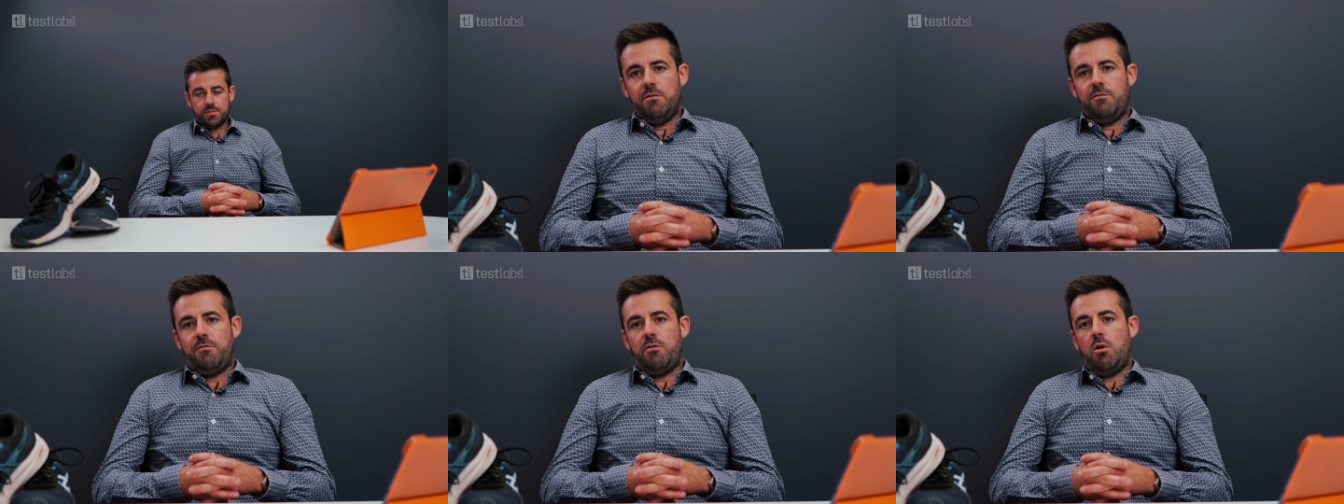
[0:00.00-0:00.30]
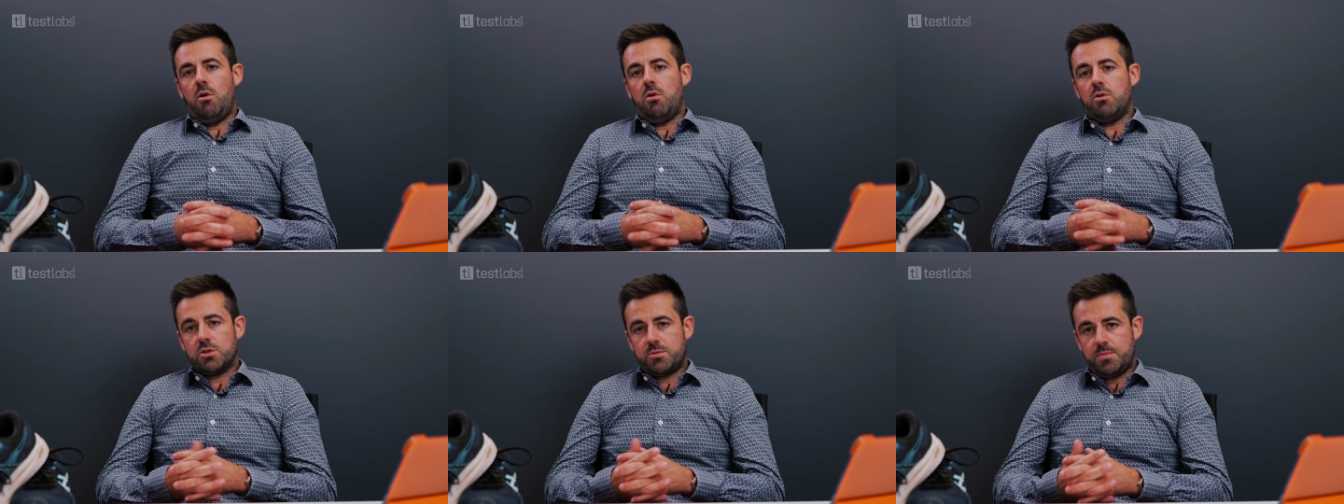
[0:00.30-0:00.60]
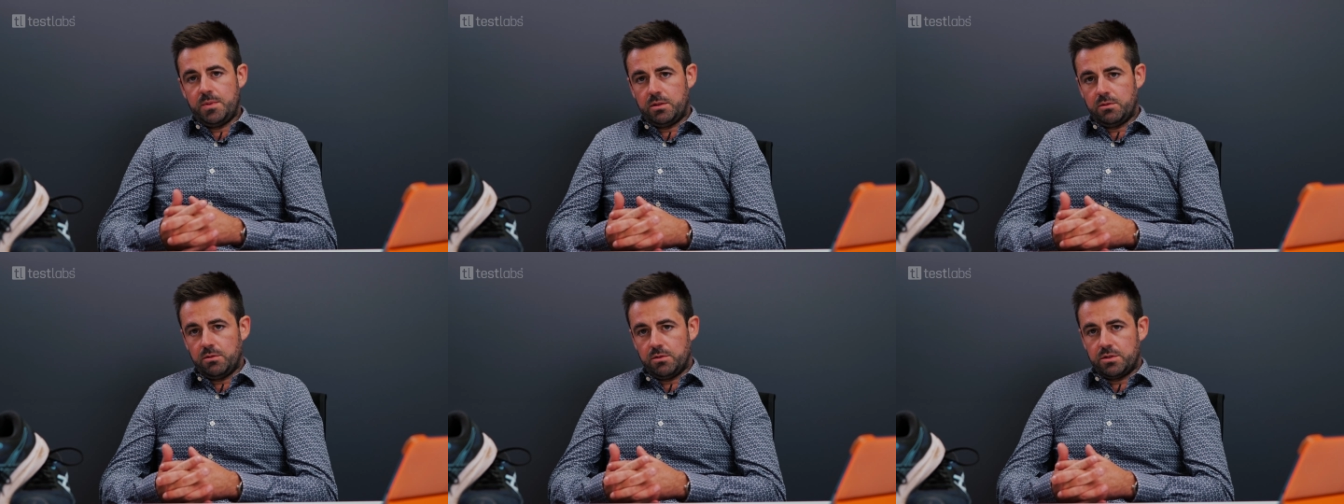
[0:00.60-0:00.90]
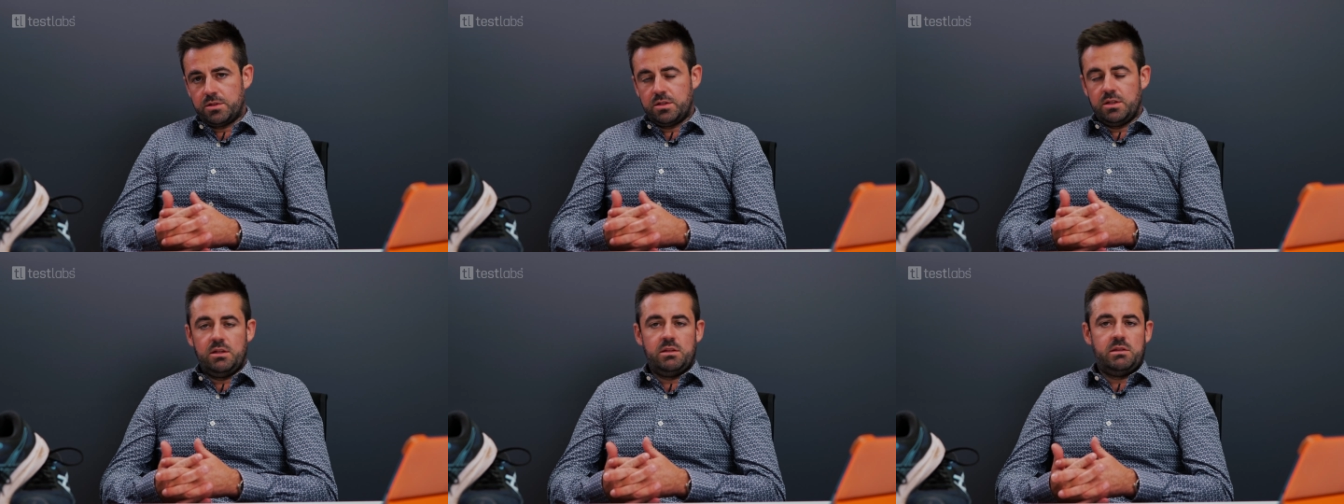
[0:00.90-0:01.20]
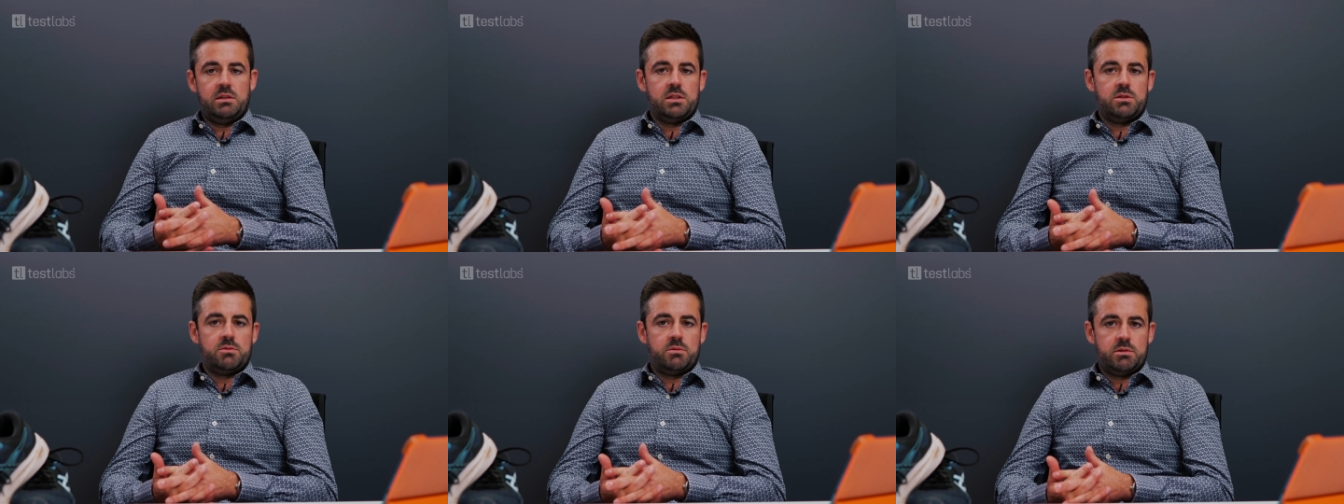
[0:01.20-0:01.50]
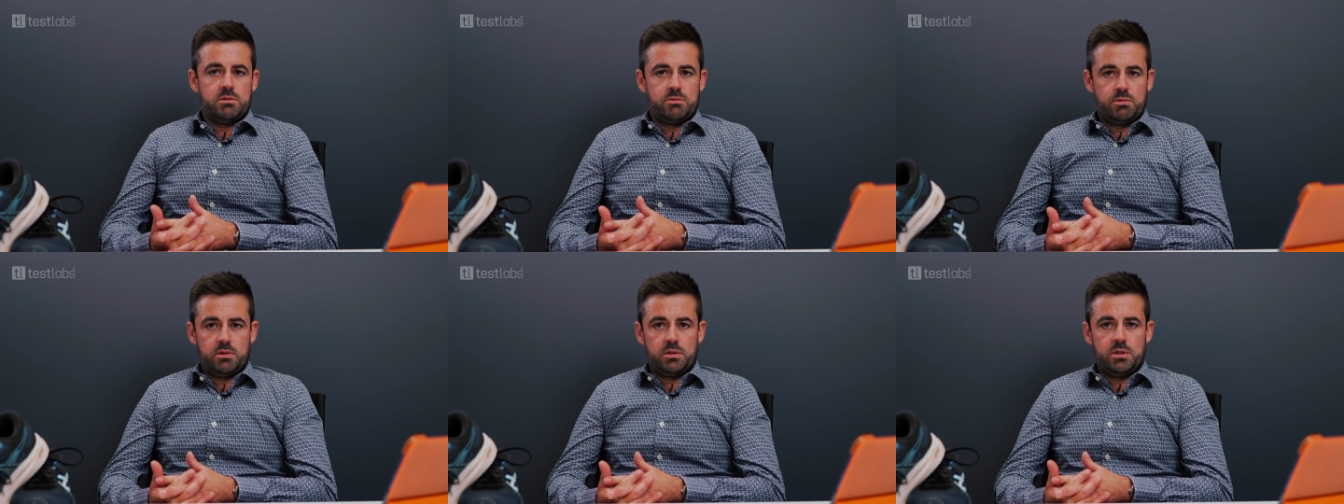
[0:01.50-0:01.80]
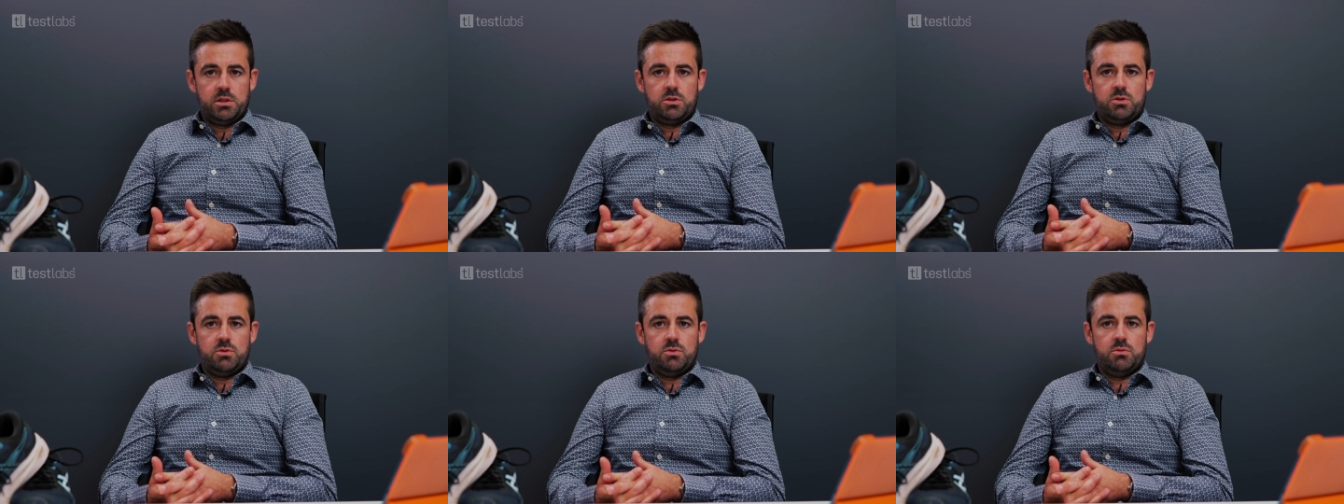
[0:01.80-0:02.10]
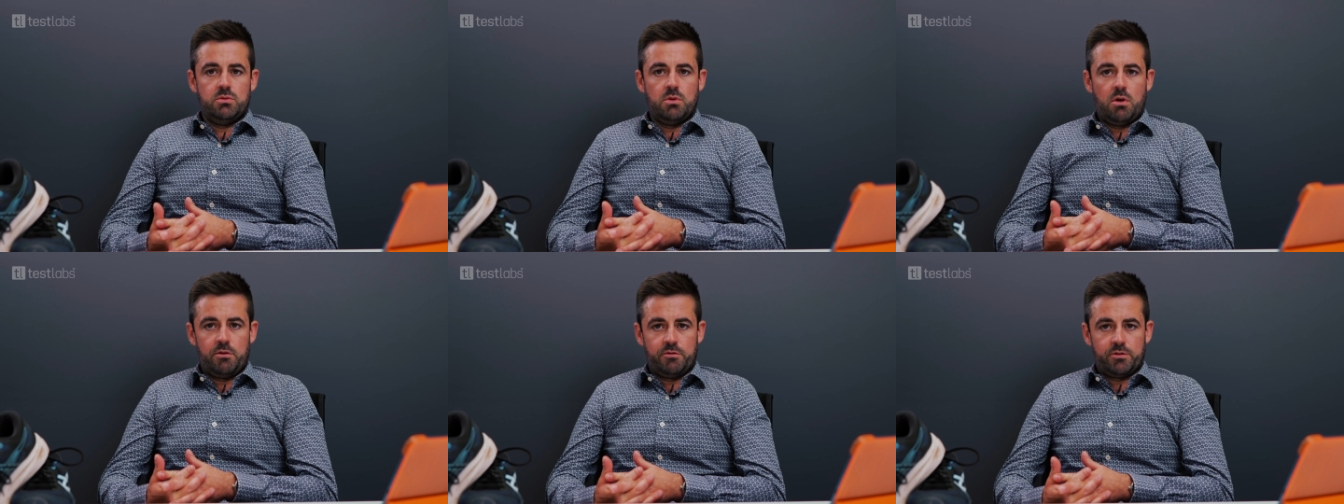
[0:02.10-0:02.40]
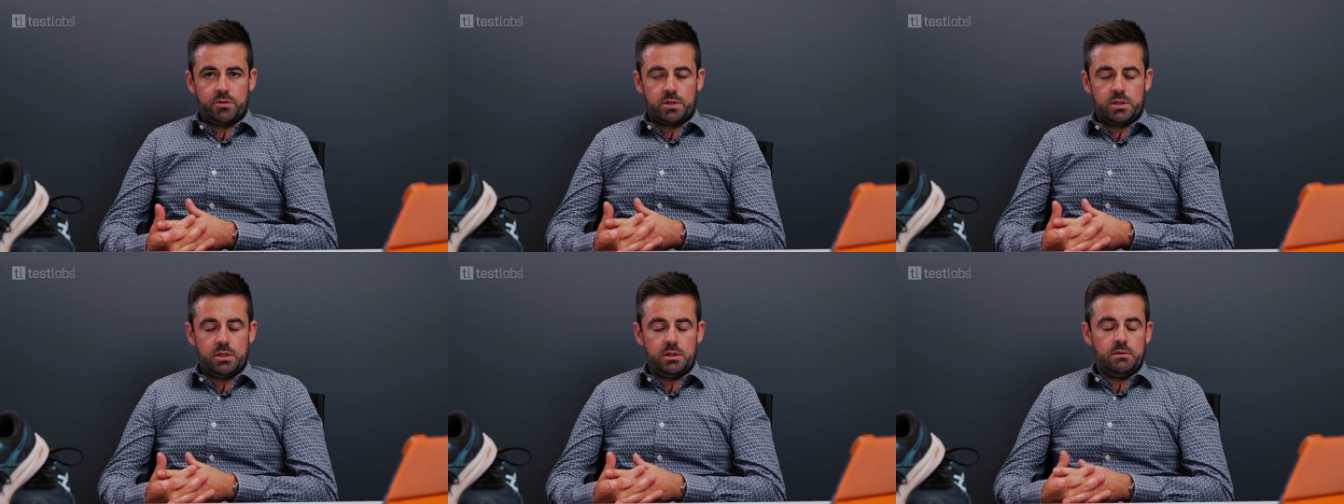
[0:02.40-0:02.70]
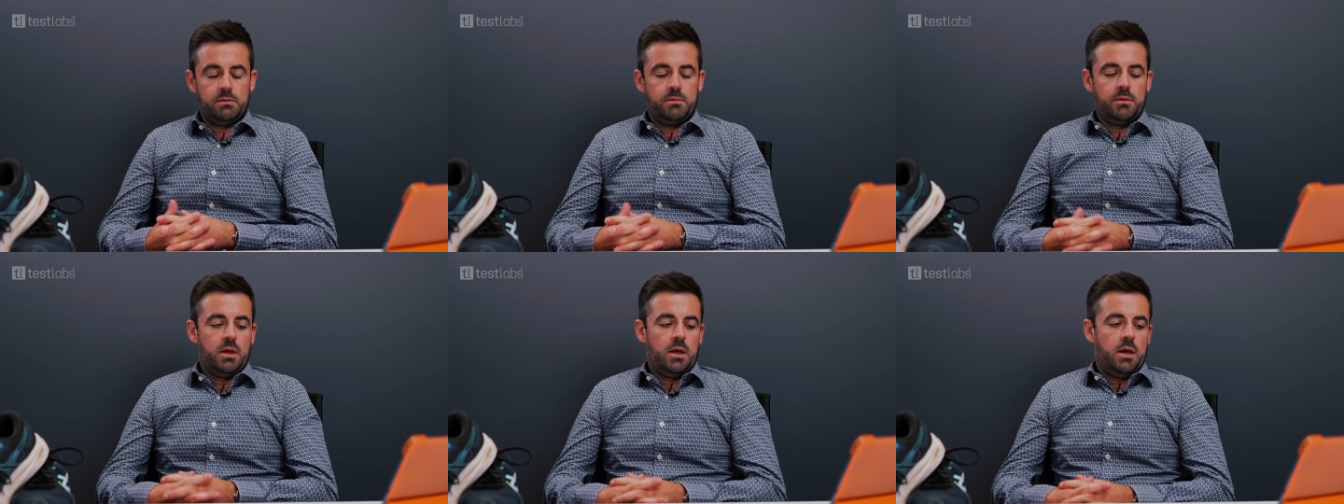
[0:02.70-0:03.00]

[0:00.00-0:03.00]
For hospitals, it is restricted to overkill